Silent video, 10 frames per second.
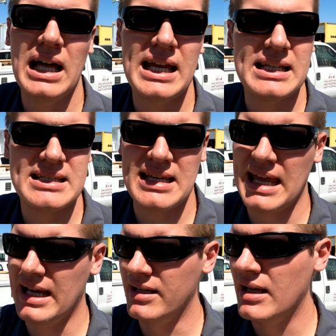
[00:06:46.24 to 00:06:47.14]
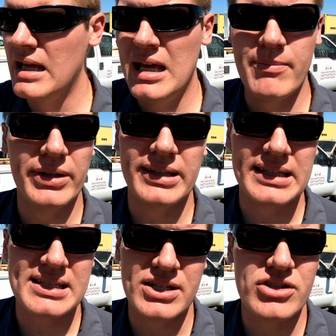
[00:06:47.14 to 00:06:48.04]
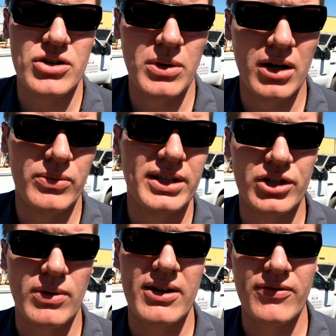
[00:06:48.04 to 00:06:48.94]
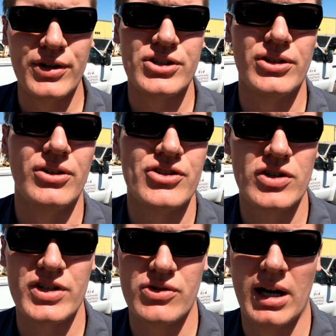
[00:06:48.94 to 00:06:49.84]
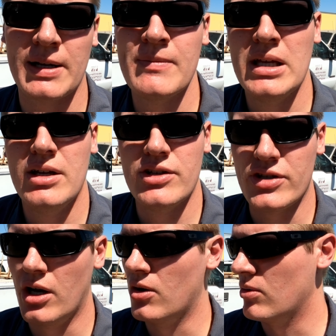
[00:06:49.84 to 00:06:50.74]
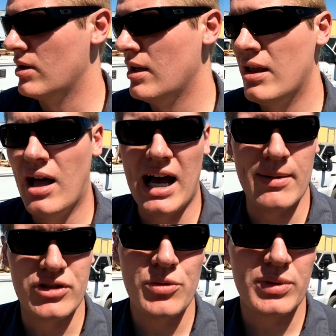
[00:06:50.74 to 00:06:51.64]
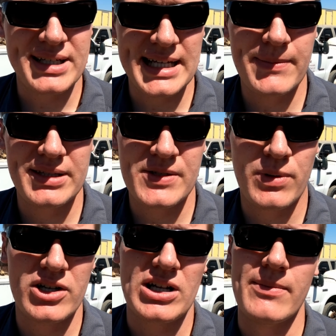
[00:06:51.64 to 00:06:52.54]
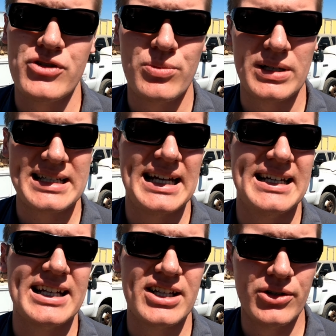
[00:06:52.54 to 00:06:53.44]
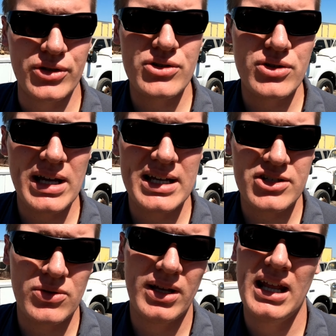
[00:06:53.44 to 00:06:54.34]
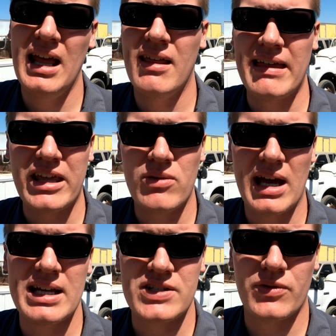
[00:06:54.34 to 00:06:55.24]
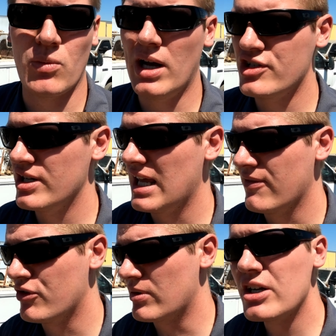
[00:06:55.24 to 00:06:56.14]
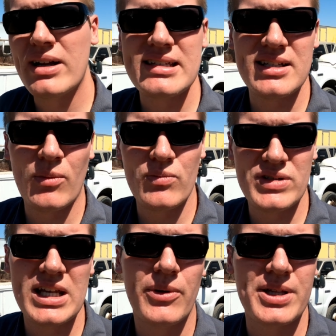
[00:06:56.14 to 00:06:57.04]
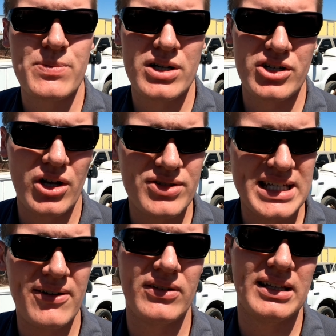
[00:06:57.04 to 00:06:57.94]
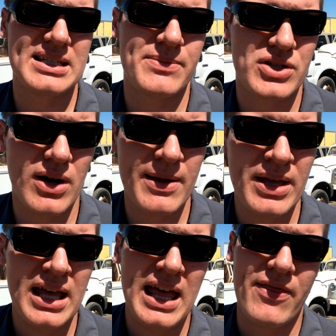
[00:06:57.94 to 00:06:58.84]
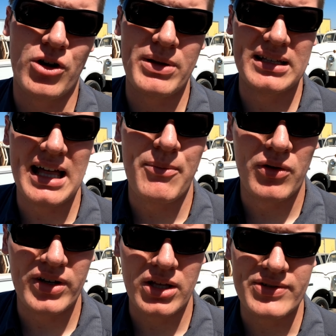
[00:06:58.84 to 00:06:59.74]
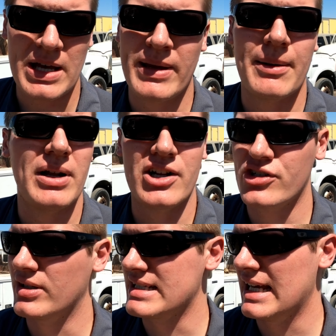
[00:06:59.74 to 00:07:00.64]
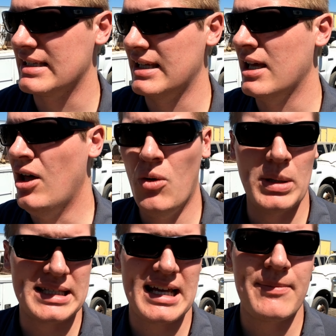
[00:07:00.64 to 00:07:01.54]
lights and building this into a really great functional service truck. So I'm super excited about this project. I'm super excited to get to introduce you guys to it. Thank you guys for watching. If you're interested in seeing where this project goes, definitely subscribe. There will be a lot more videos coming. I'm not sure exactly what the